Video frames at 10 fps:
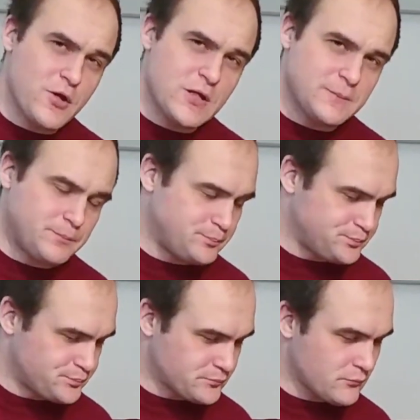mute it,
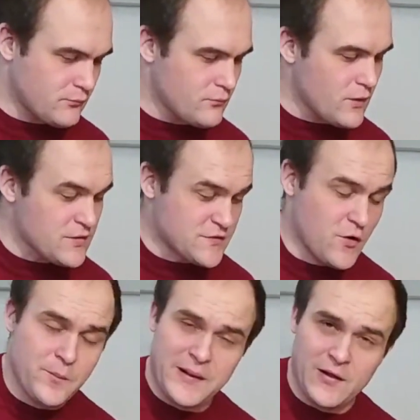so
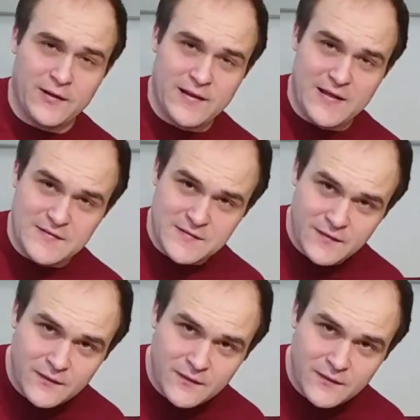it'd be like this.